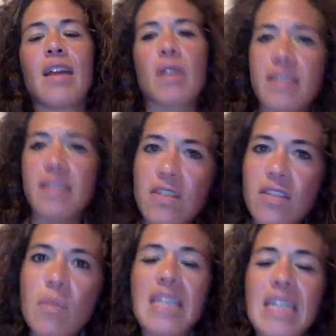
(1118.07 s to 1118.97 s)
Because there's
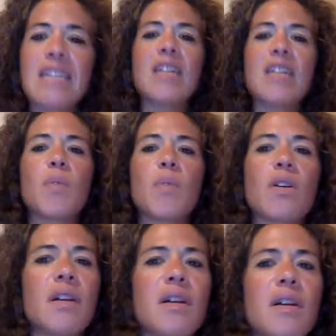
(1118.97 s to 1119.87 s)
something
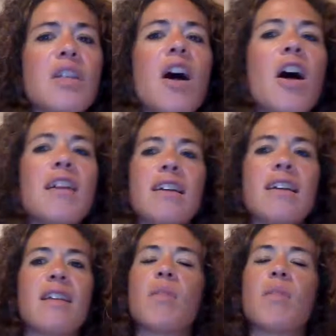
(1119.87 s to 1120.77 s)
deeper tugging
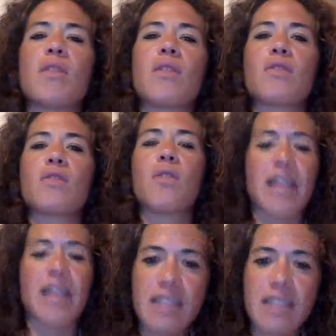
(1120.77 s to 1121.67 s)
at them in their soul.
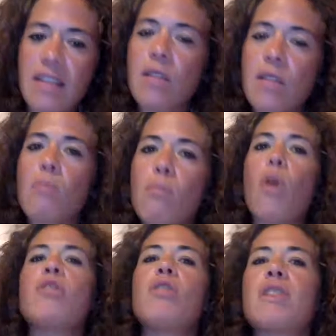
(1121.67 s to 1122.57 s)
Like I said, this
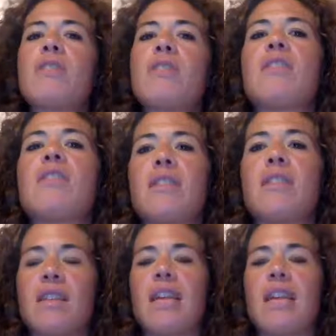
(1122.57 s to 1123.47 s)
emotional
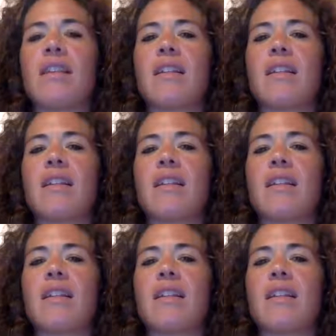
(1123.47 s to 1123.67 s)
thing,